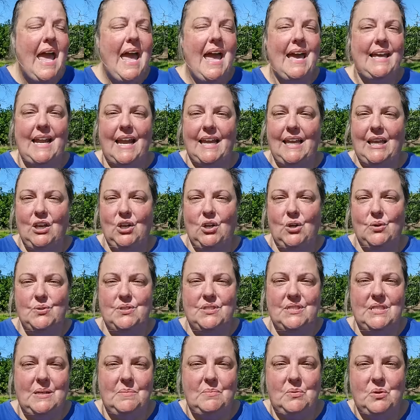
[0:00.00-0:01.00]
and I can go
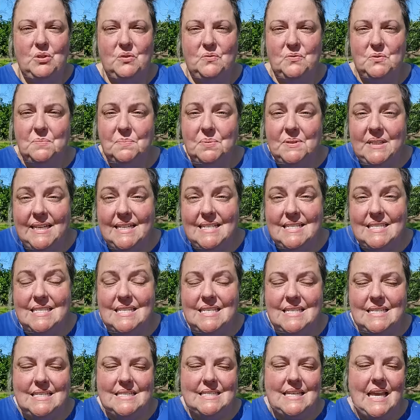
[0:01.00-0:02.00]
see beautiful
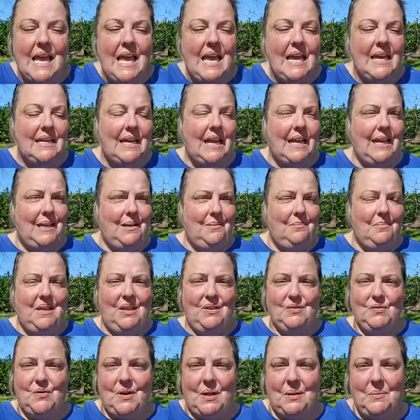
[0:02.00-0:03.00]
places and I can
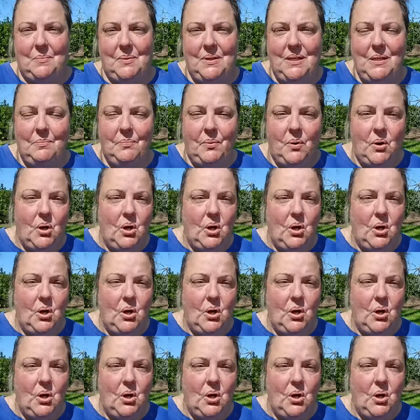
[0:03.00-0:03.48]
meet fun people.